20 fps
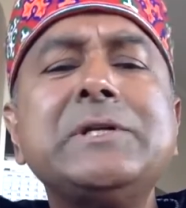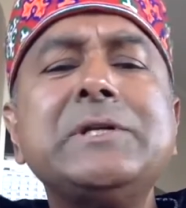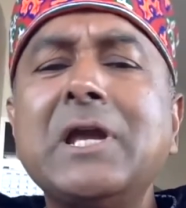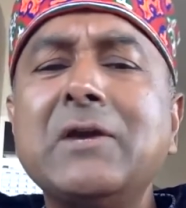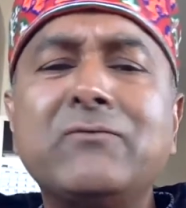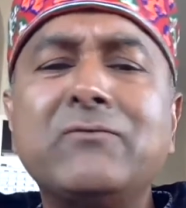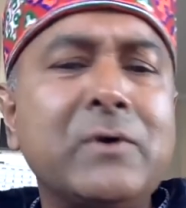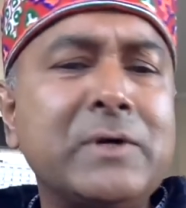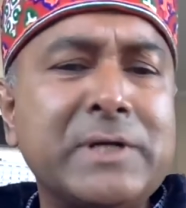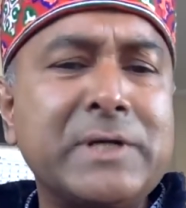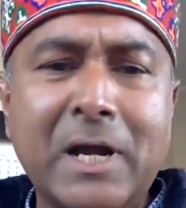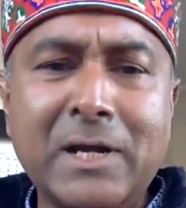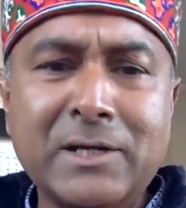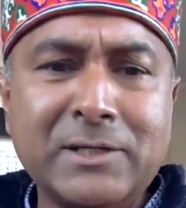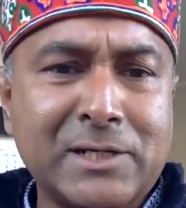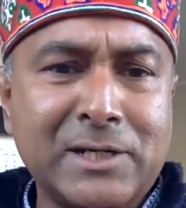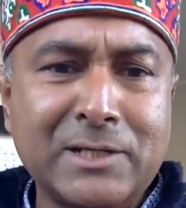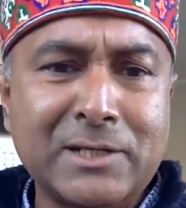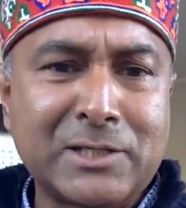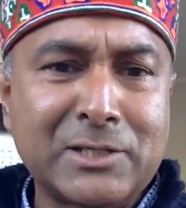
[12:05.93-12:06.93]
take for
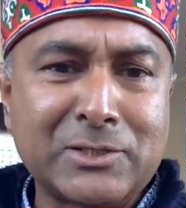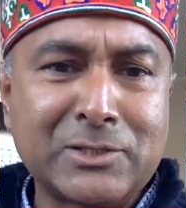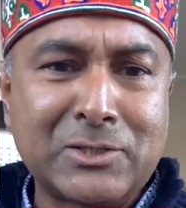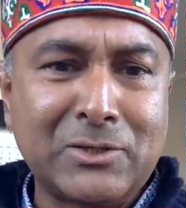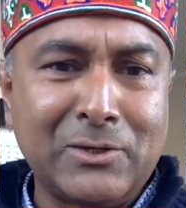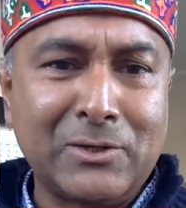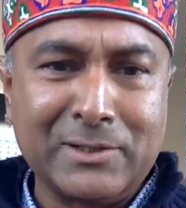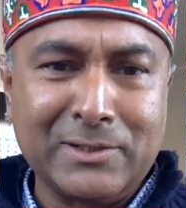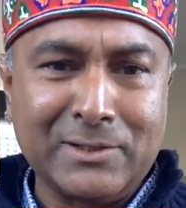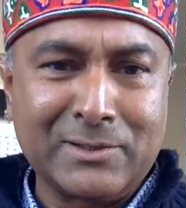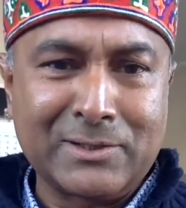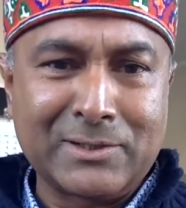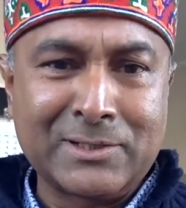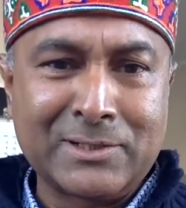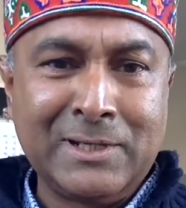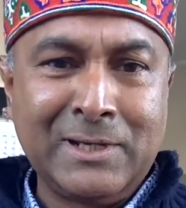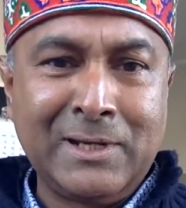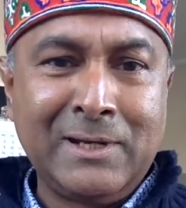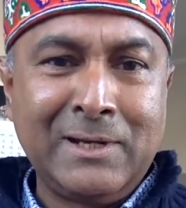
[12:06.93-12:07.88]
granted as historians.